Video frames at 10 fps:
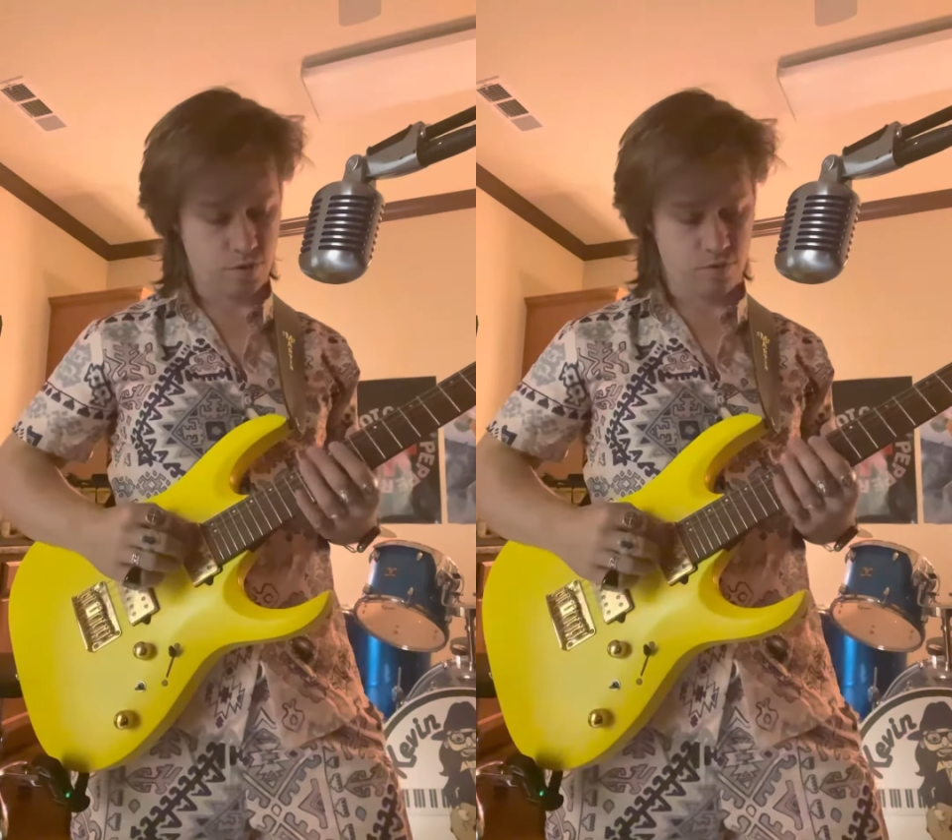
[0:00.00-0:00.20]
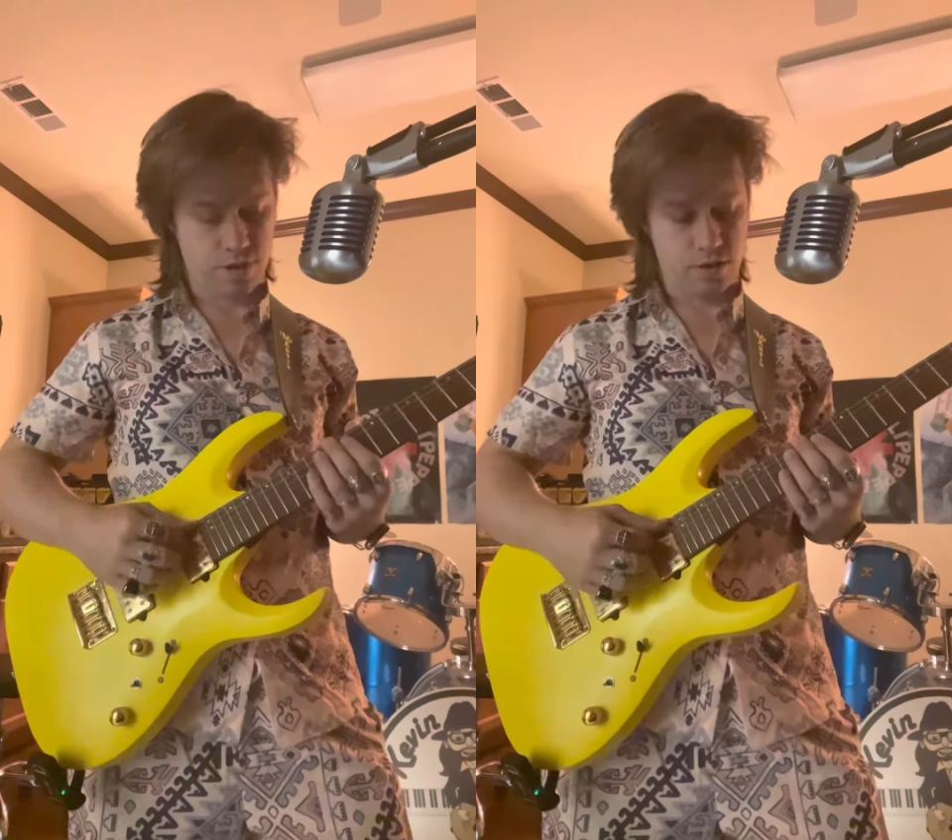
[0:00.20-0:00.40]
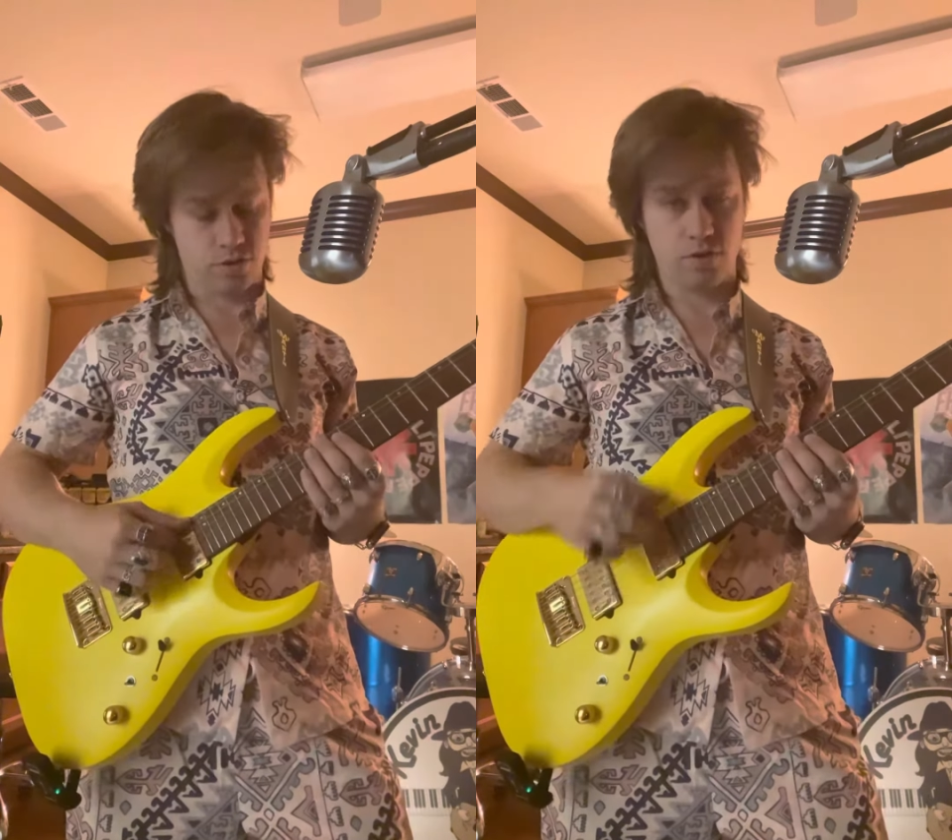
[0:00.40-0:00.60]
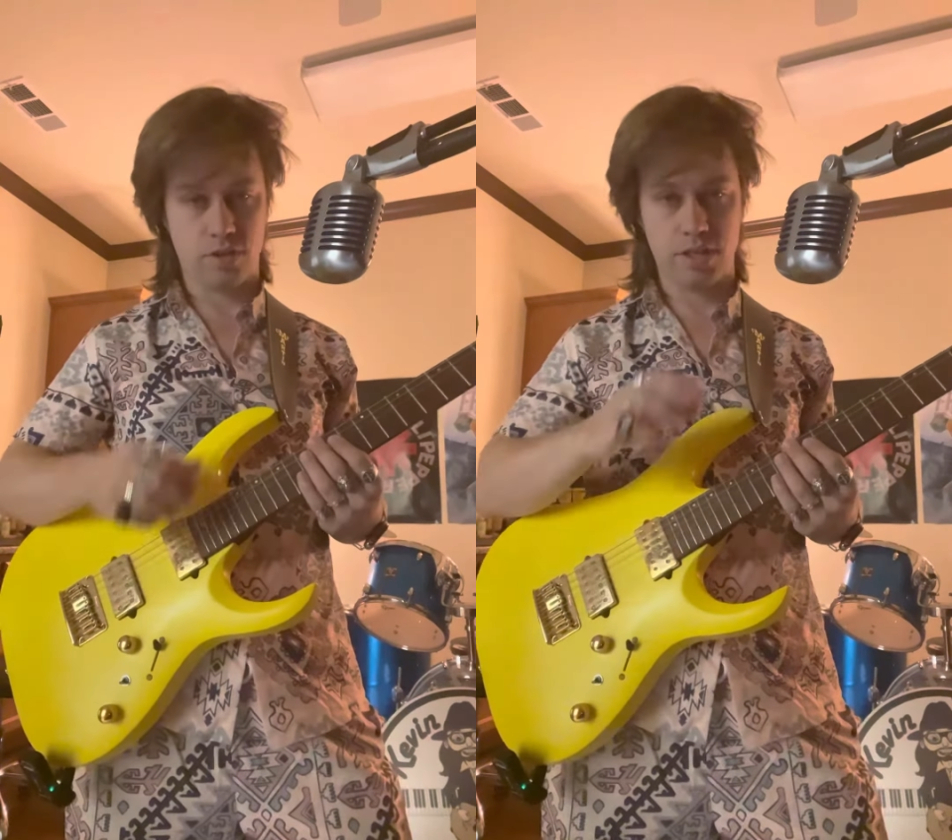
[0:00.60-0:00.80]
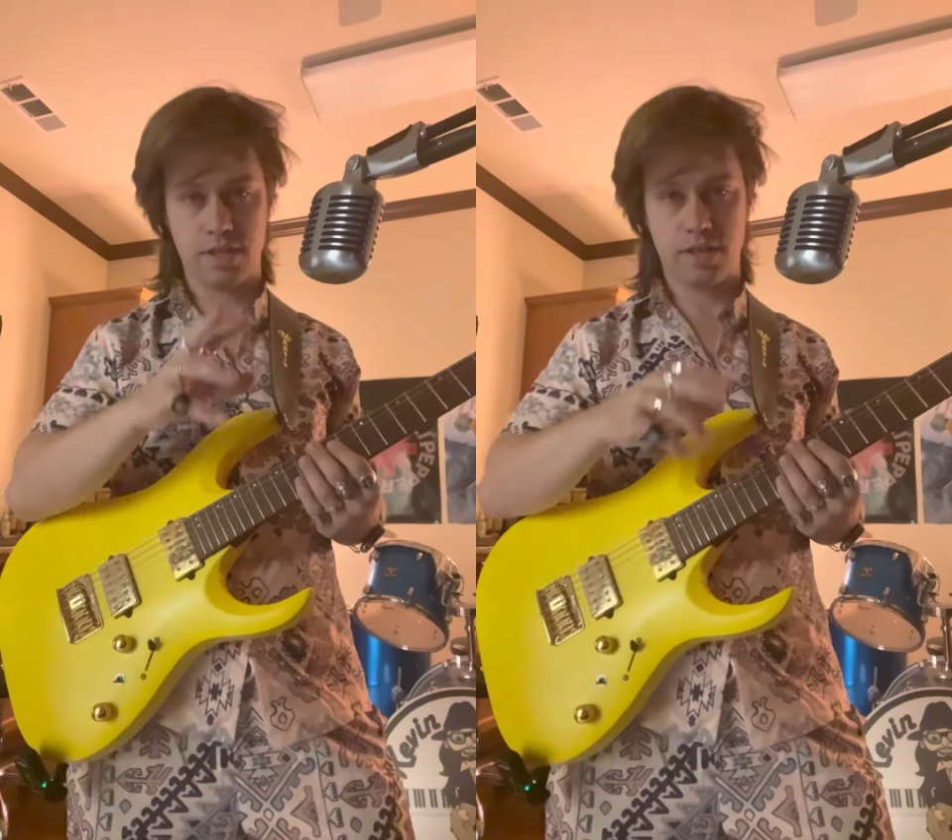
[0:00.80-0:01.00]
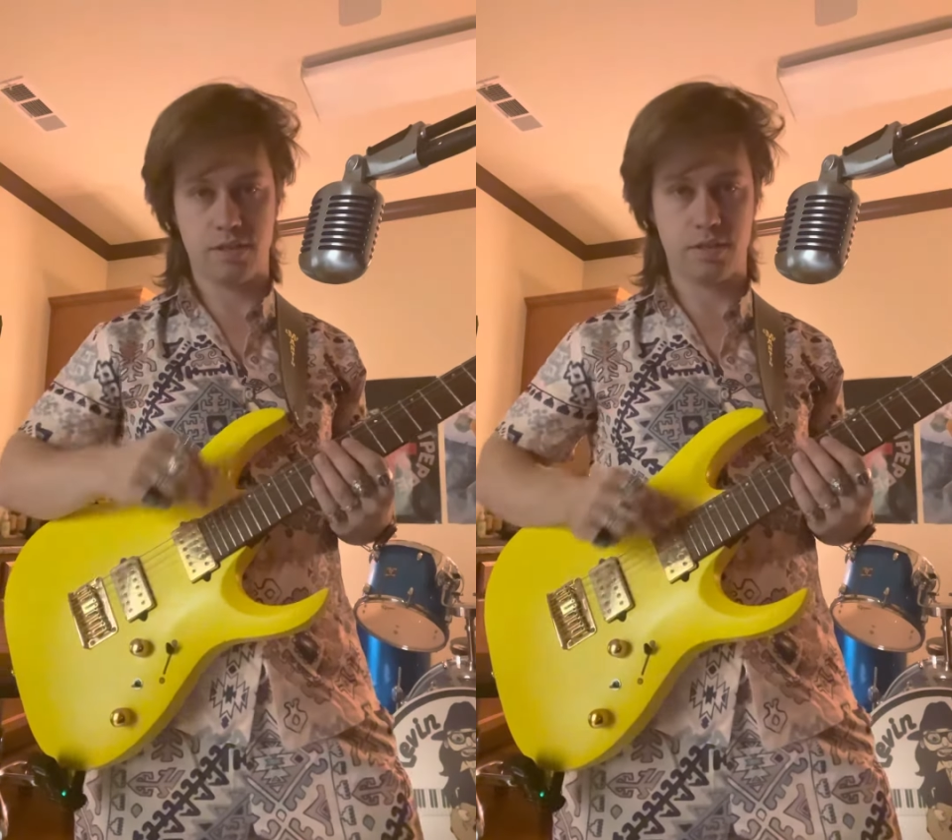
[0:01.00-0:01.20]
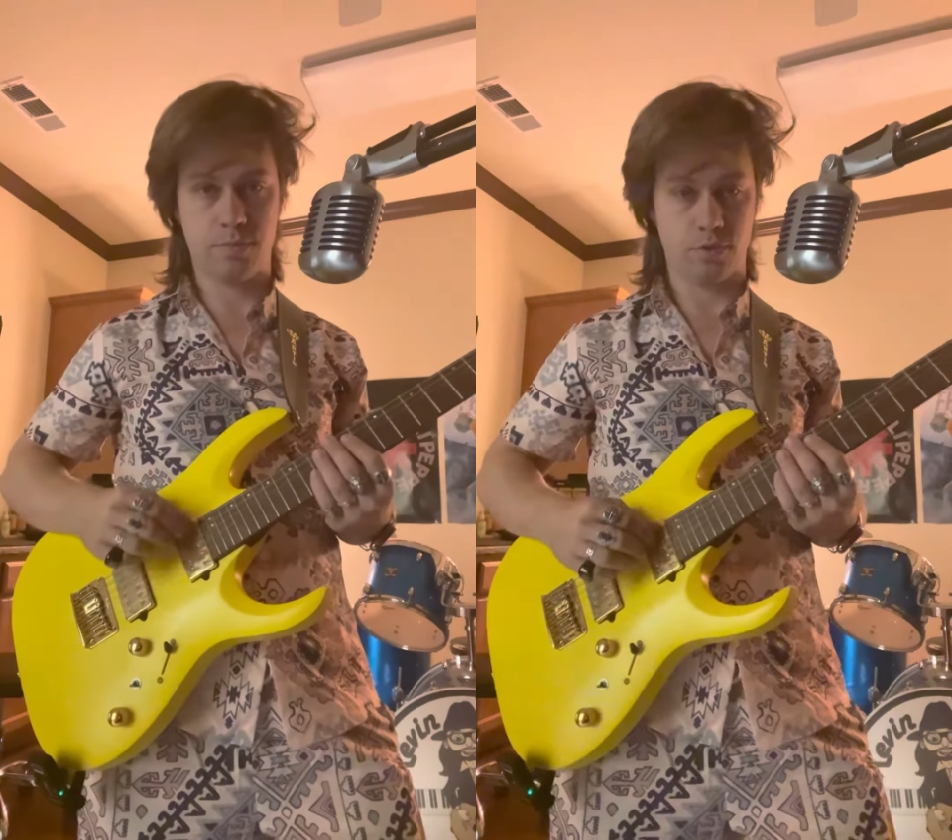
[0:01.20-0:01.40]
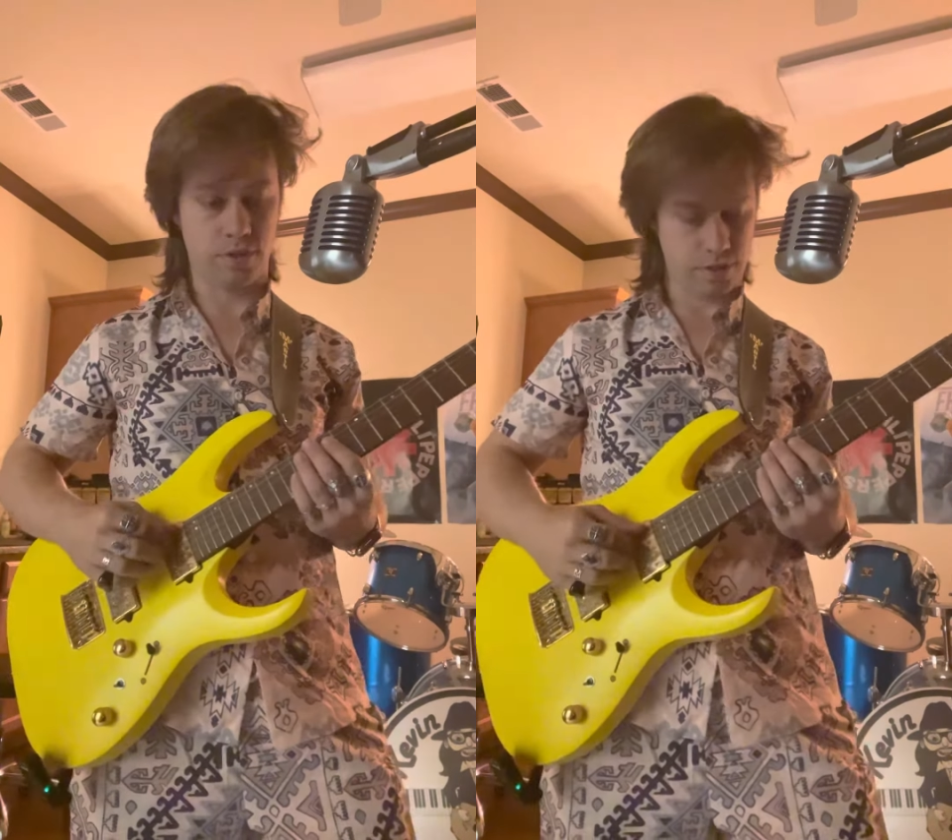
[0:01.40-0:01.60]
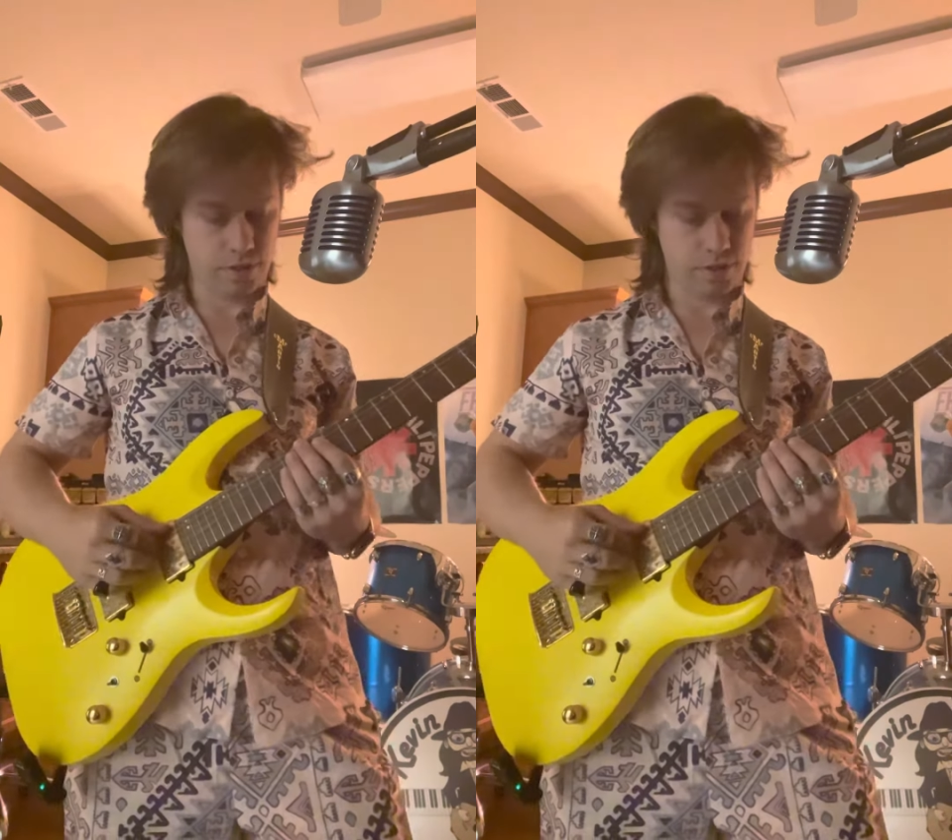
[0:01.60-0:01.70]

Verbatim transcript: Okay, so let's take a simple lick.